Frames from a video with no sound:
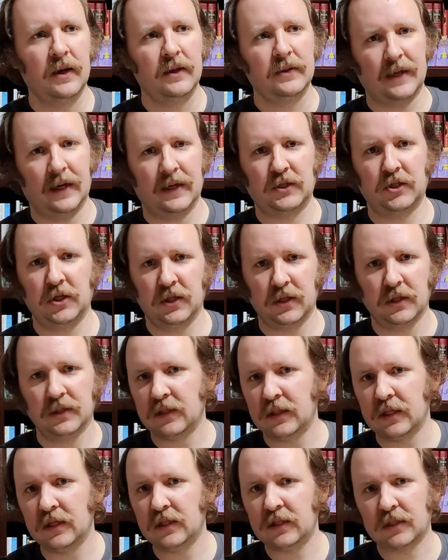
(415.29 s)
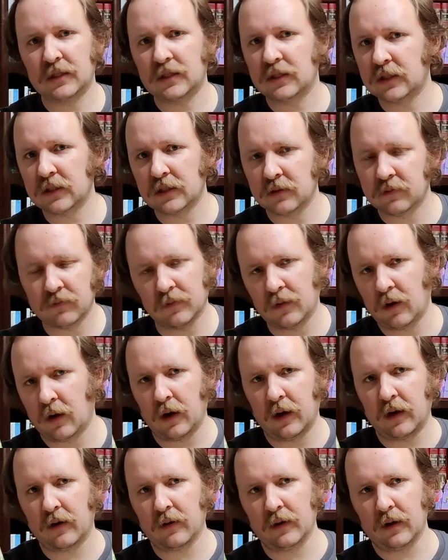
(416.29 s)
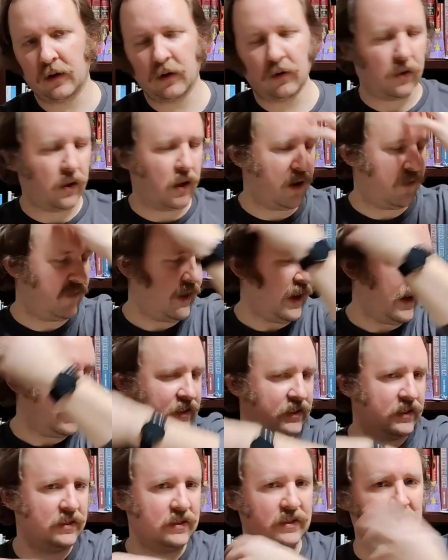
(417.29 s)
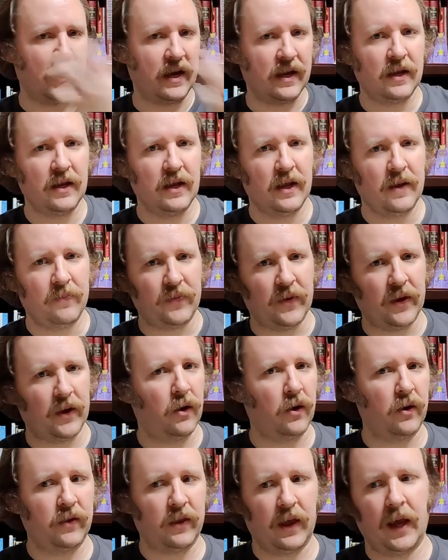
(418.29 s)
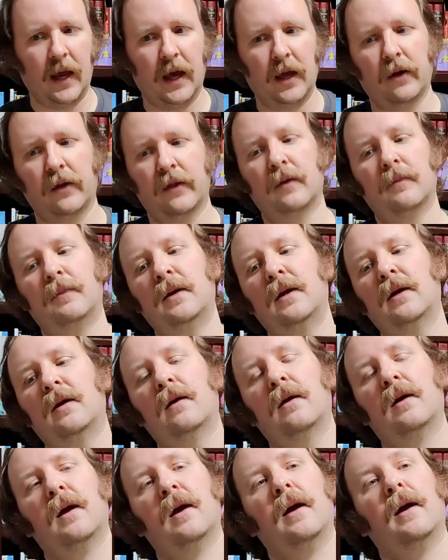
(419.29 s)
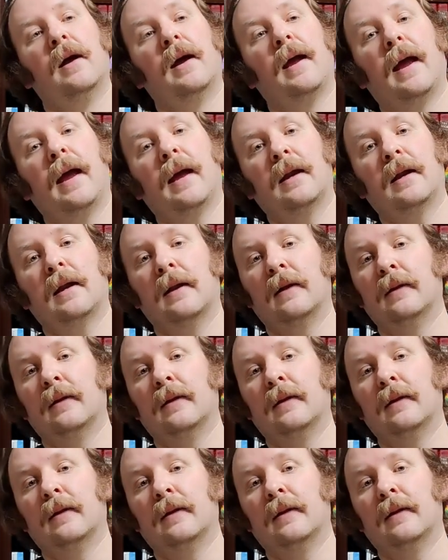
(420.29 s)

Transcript: It's actually the yeast's uh, you know off gases that that are the head on the beer and it